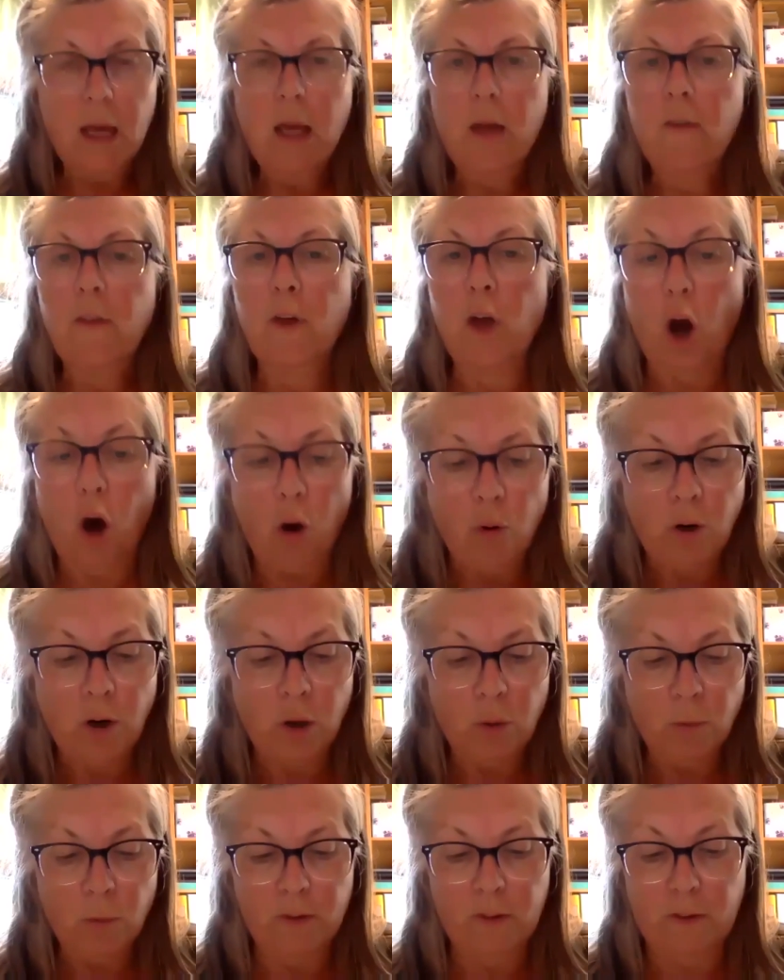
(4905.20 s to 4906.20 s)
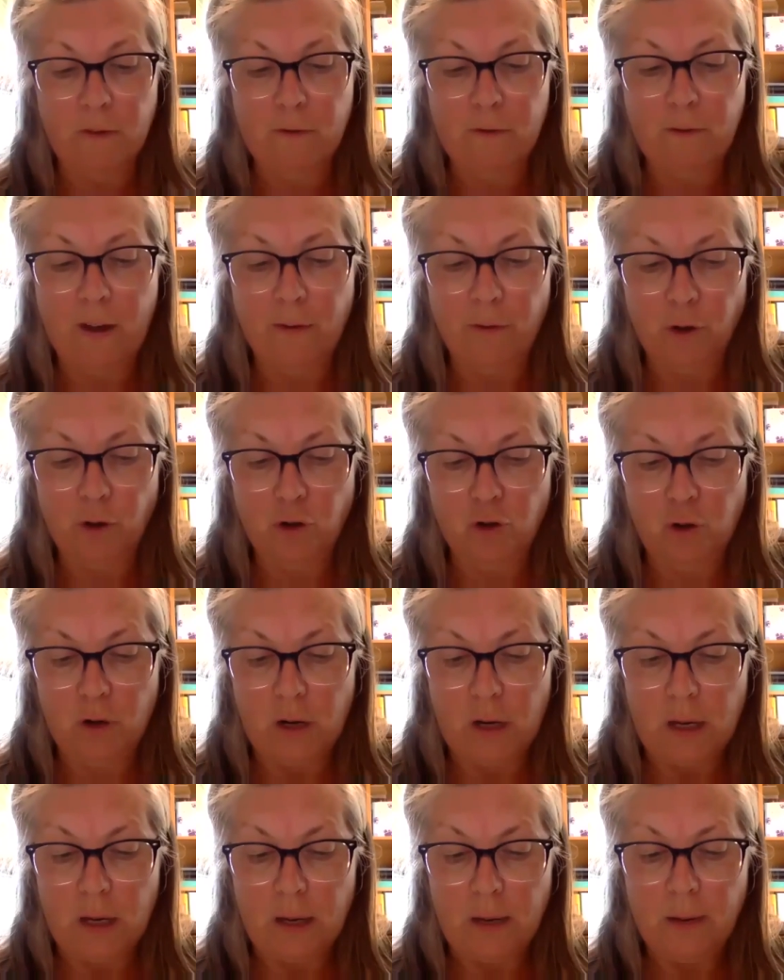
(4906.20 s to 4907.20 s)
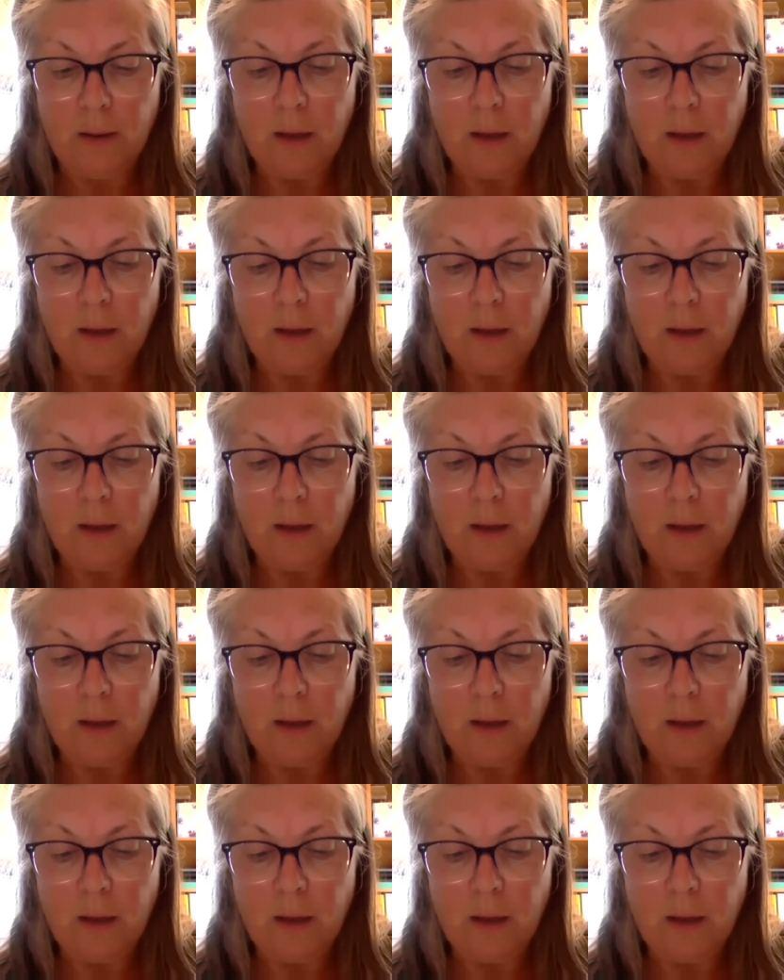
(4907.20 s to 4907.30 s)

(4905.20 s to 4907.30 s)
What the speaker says: The oak was the favorite tree,